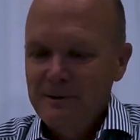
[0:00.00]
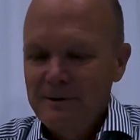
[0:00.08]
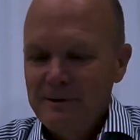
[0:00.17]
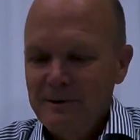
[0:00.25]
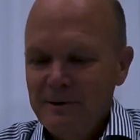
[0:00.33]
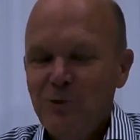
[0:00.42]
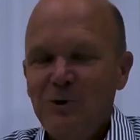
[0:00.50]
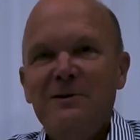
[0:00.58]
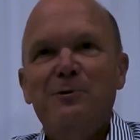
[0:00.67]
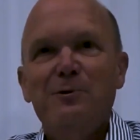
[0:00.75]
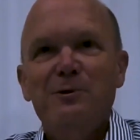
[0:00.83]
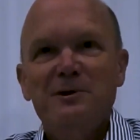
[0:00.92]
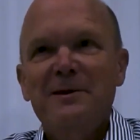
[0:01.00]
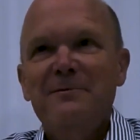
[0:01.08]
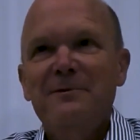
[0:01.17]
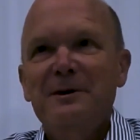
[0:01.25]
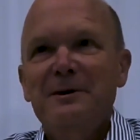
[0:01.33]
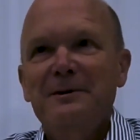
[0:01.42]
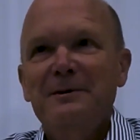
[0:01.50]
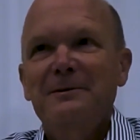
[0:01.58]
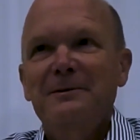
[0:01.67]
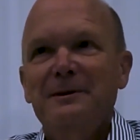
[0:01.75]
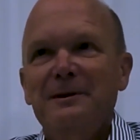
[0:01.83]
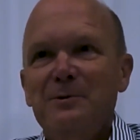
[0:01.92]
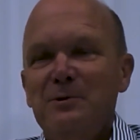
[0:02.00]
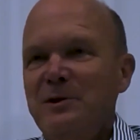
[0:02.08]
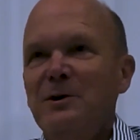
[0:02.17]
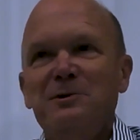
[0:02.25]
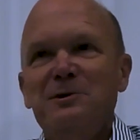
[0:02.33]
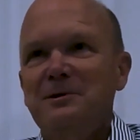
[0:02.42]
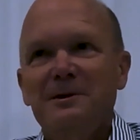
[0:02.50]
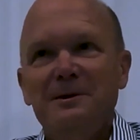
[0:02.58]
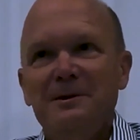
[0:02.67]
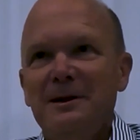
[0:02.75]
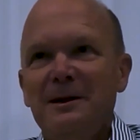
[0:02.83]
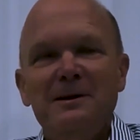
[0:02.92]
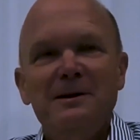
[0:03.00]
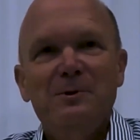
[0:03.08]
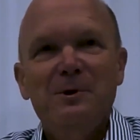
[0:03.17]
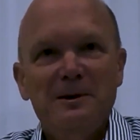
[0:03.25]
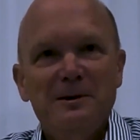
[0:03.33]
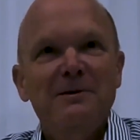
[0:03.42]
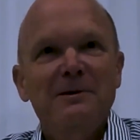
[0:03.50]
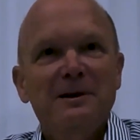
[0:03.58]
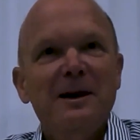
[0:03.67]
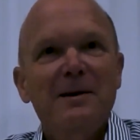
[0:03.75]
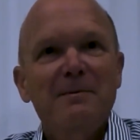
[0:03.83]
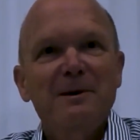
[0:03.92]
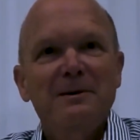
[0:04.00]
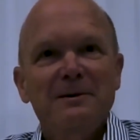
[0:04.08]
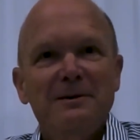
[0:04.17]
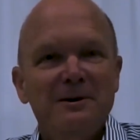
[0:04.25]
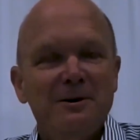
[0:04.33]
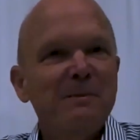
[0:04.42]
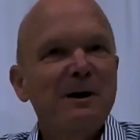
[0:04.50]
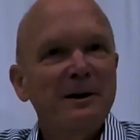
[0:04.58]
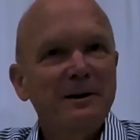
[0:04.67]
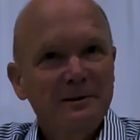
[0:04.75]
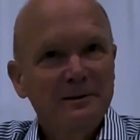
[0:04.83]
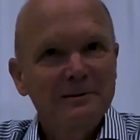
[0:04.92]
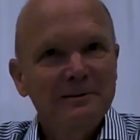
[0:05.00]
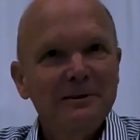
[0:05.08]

24/7 without anyone in the cabin in a mine,